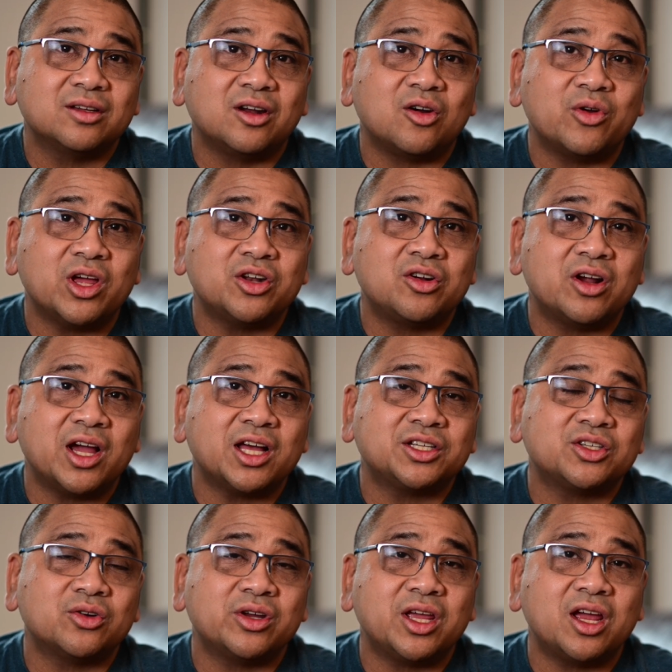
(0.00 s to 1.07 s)
around your
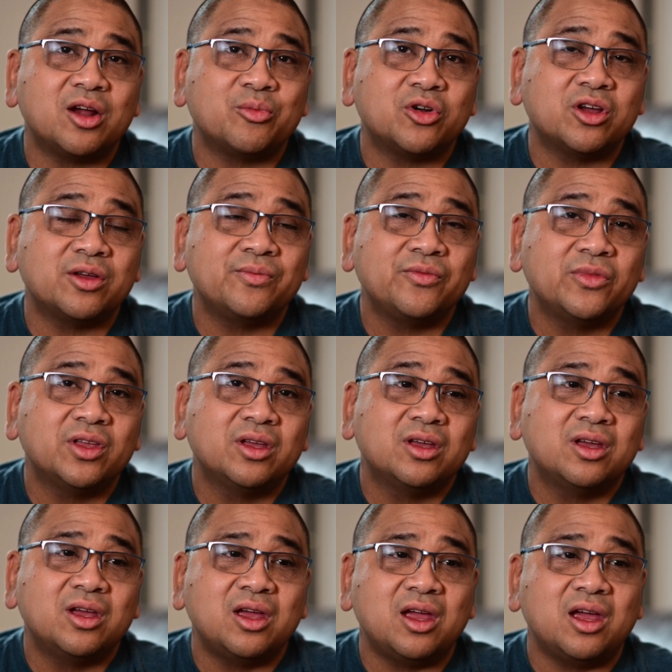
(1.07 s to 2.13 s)
Astro camera,
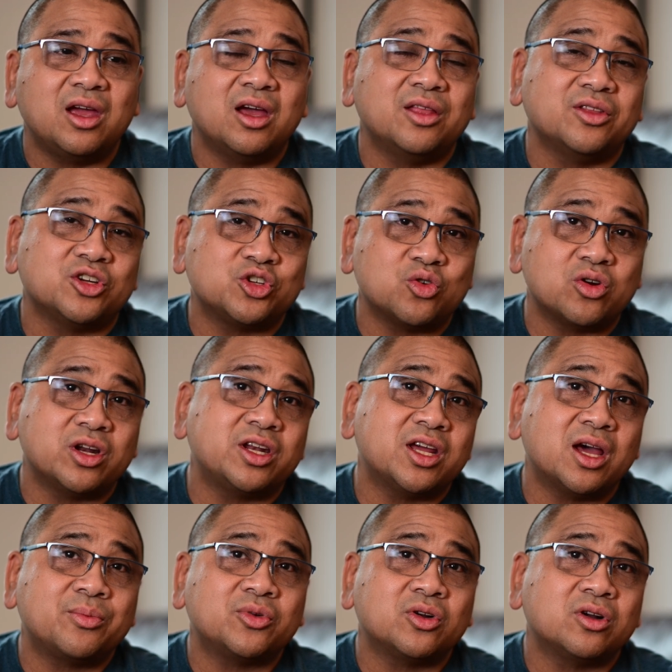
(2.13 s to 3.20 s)
and the short
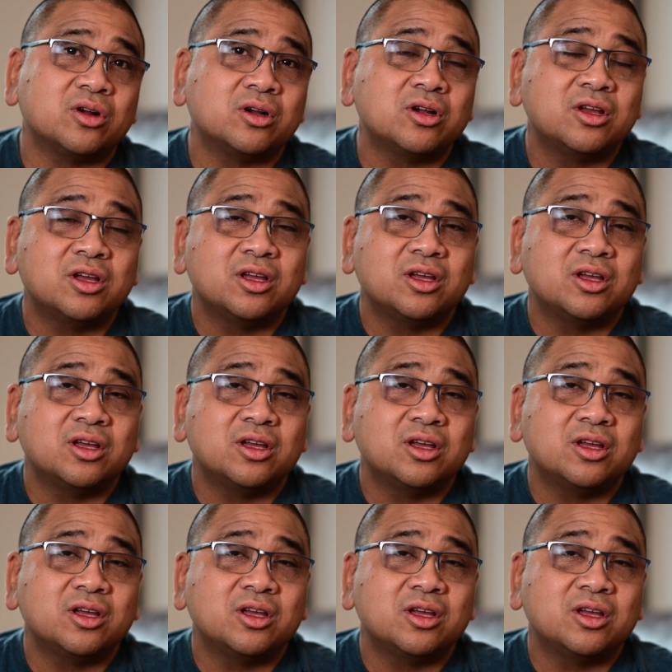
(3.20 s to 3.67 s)
adapter.